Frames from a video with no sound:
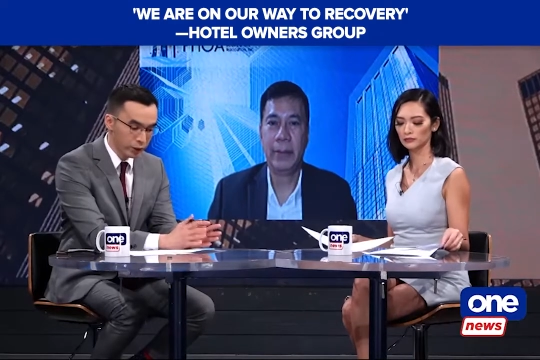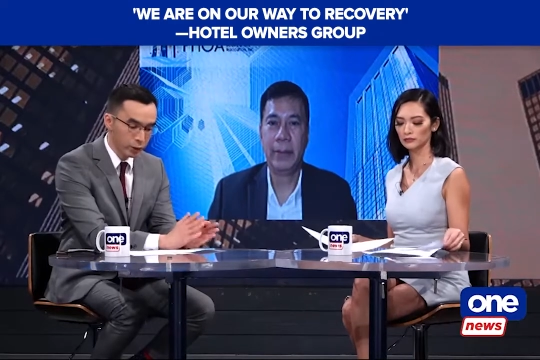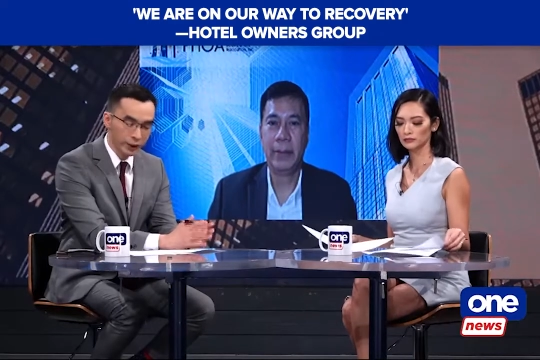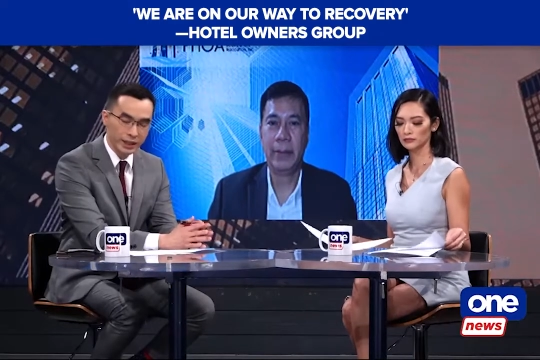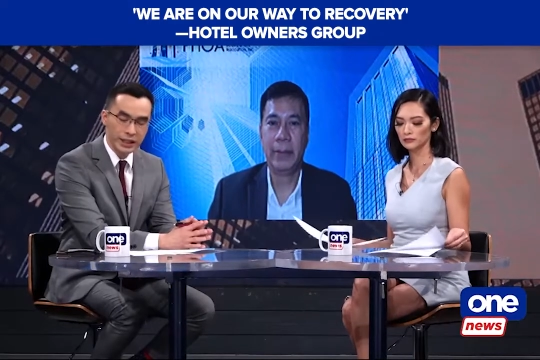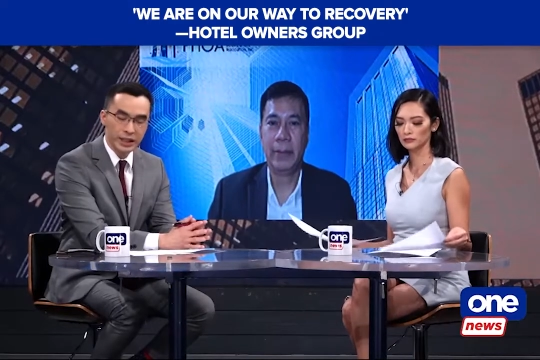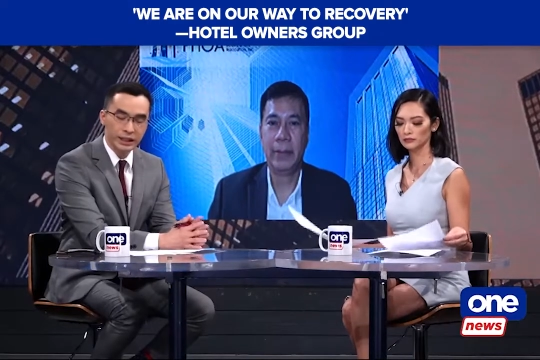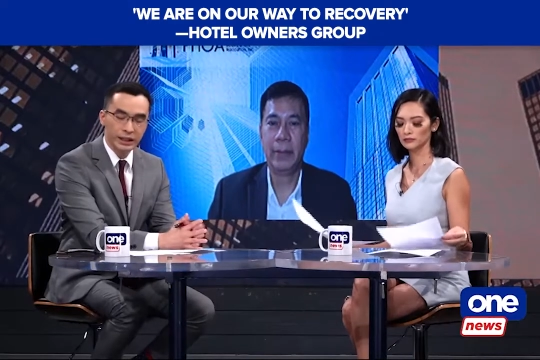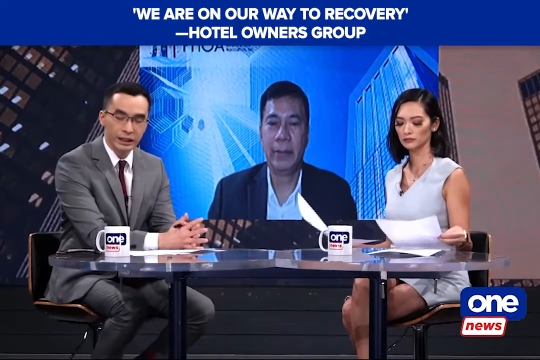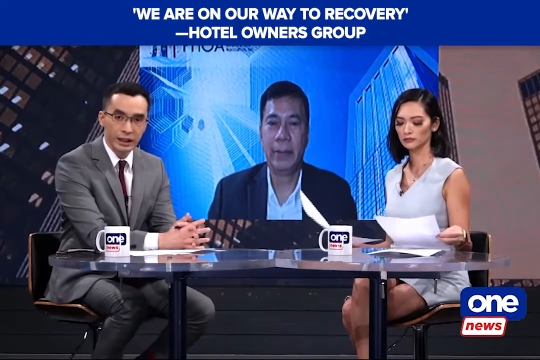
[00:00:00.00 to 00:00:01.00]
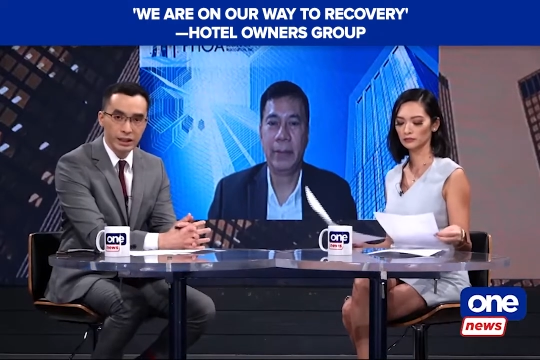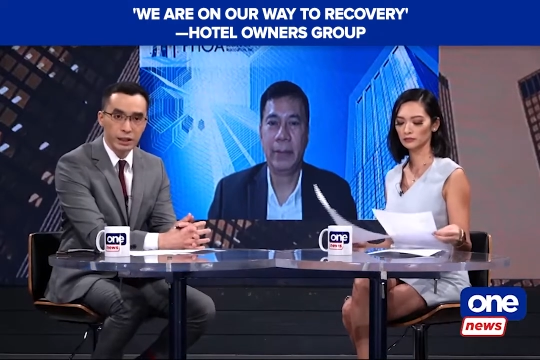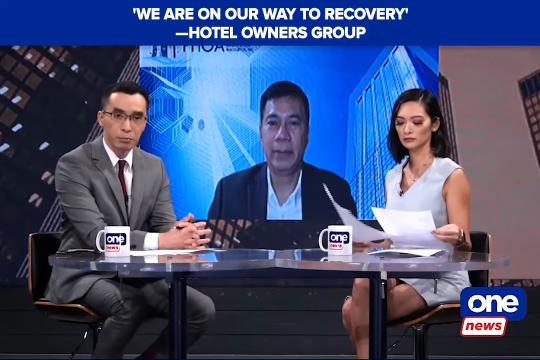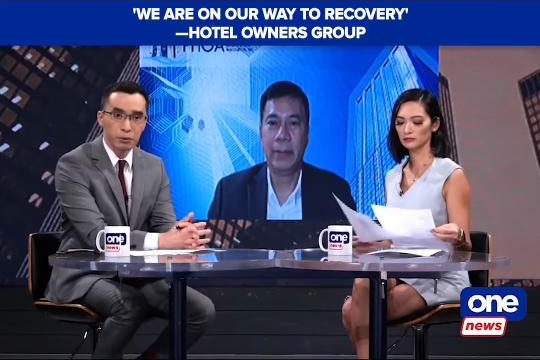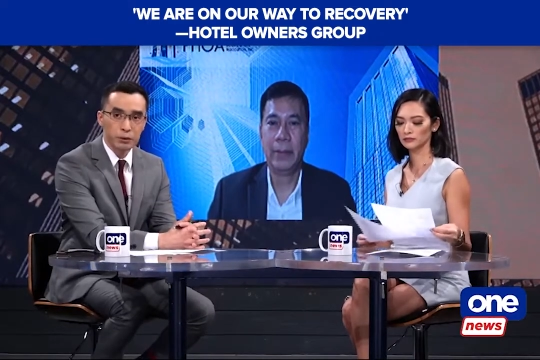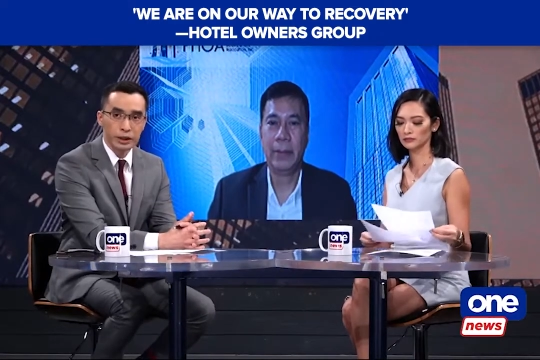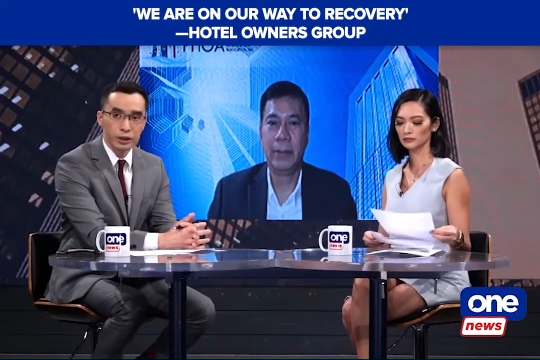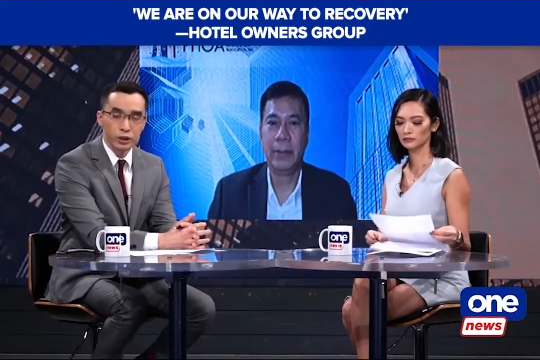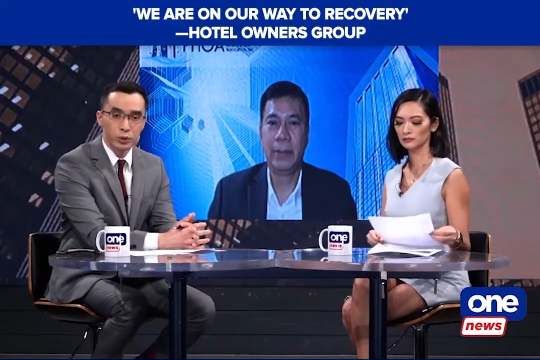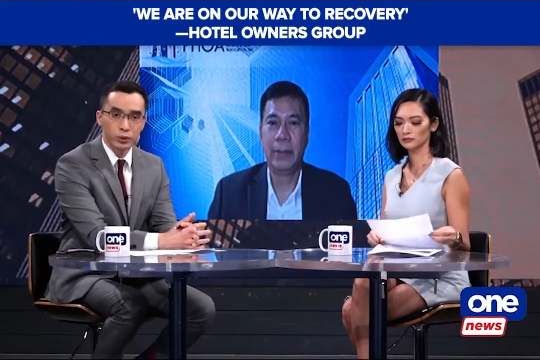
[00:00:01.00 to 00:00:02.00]
Speaker 1: already seeing declines in
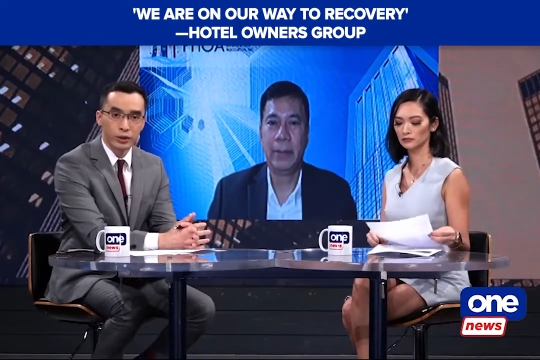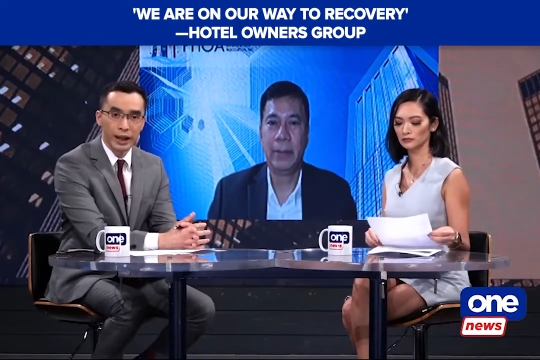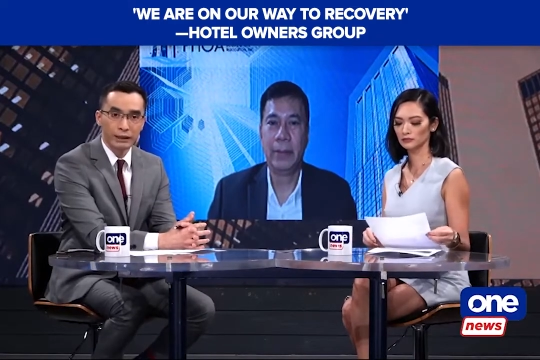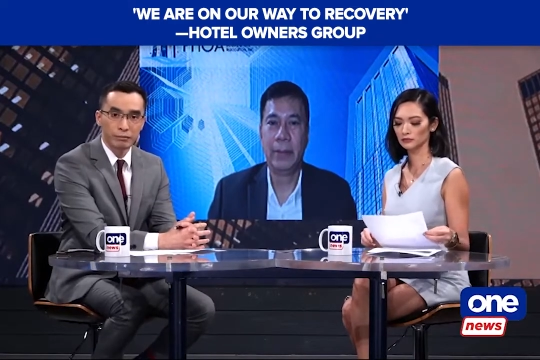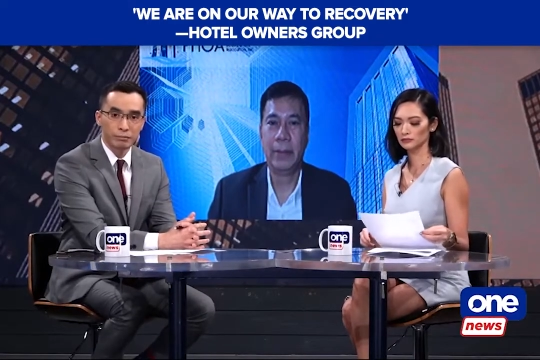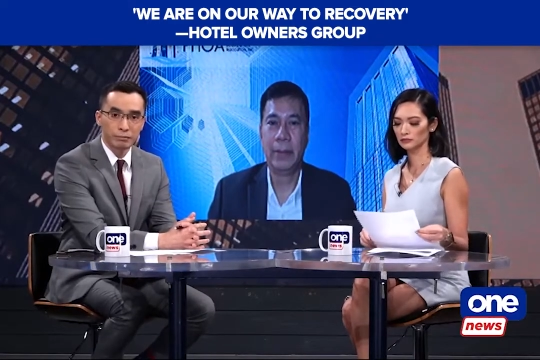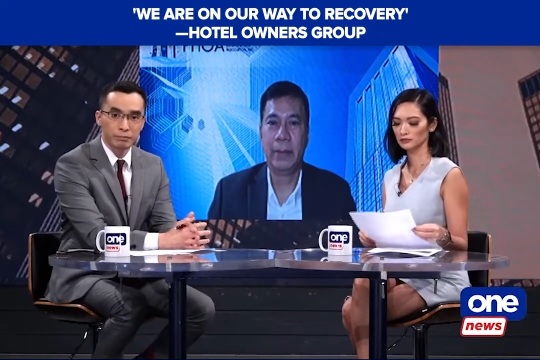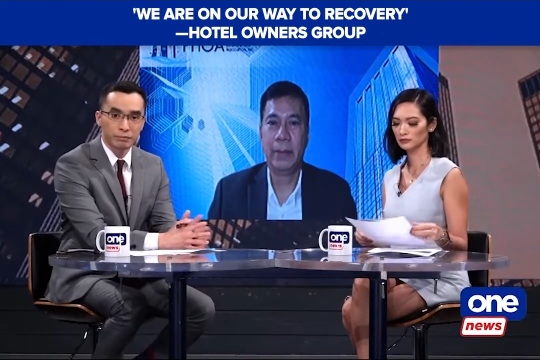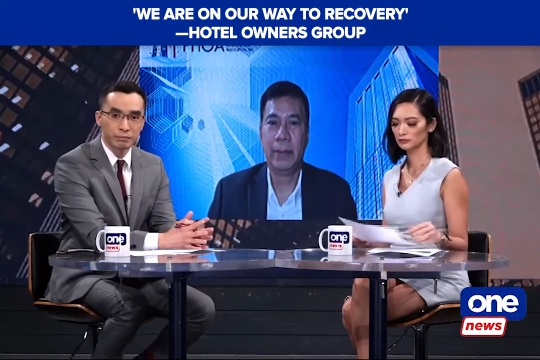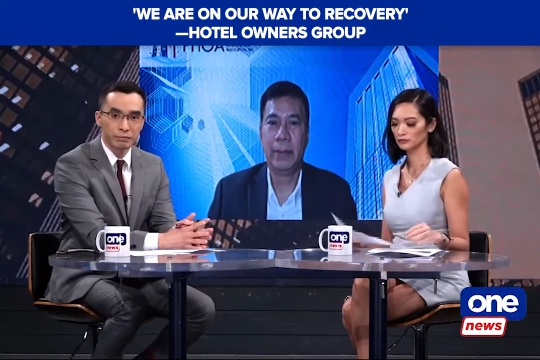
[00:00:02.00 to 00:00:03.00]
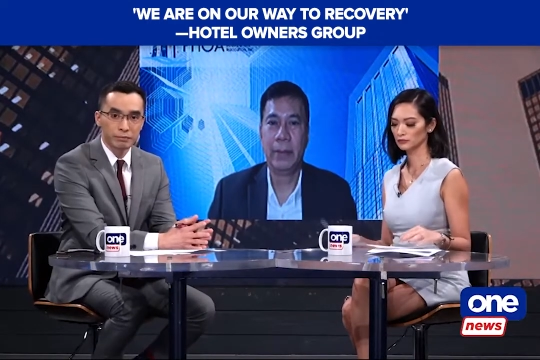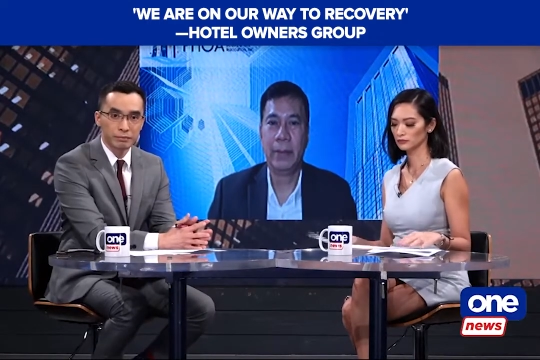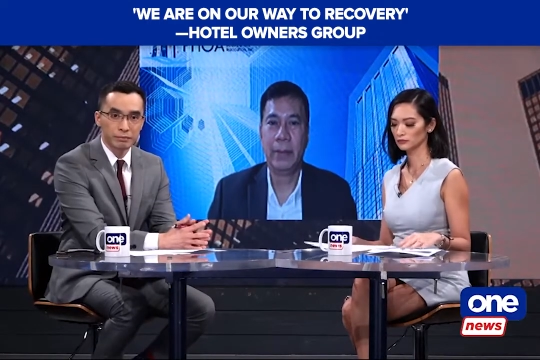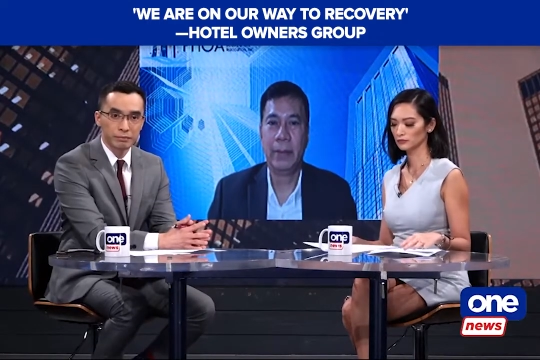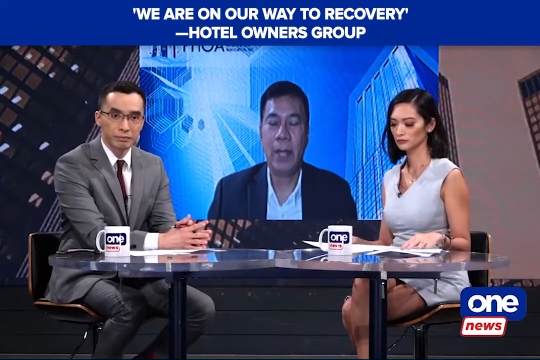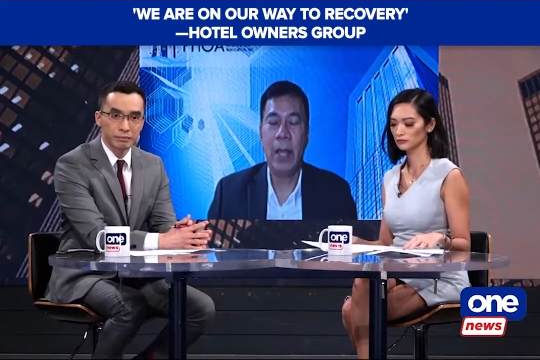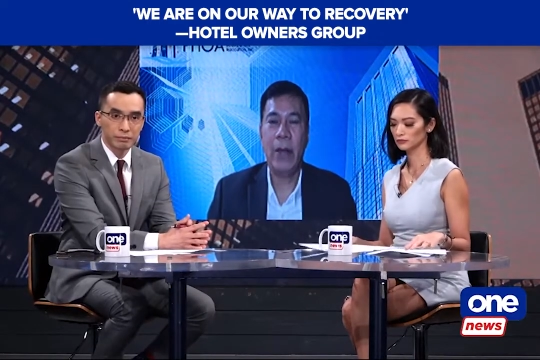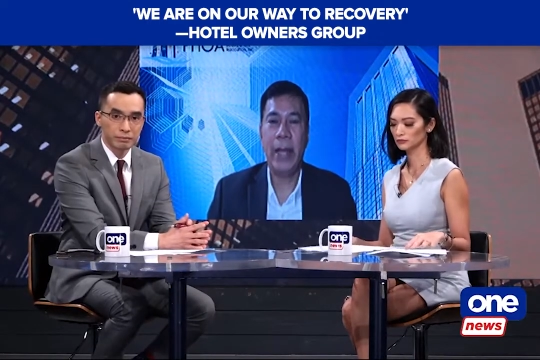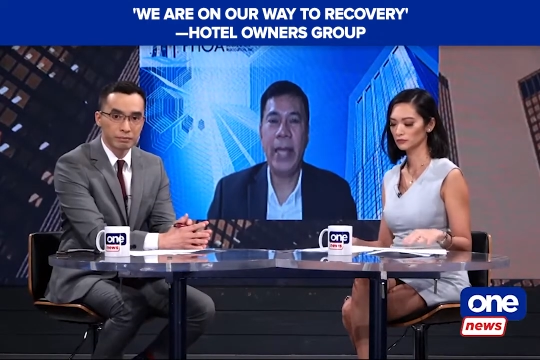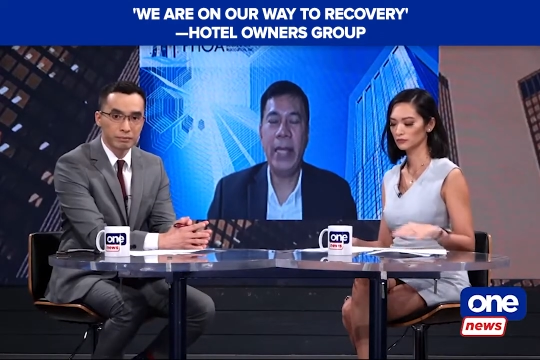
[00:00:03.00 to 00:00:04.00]
bookings due to that?
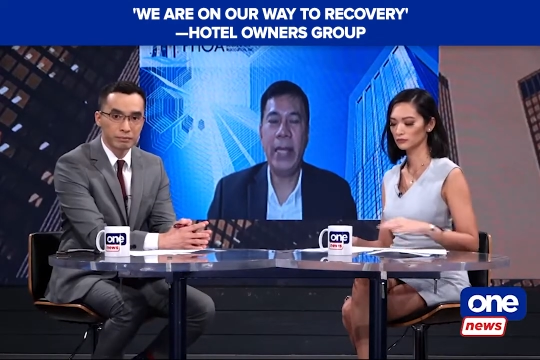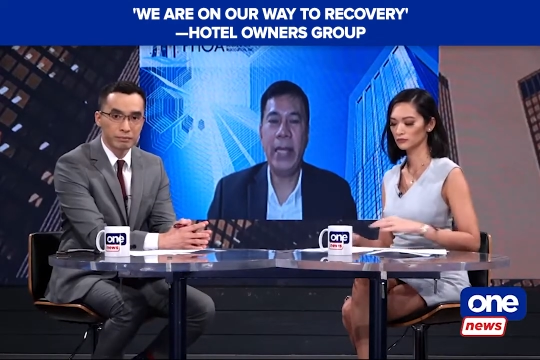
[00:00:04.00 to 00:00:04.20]
Speaker 2: Any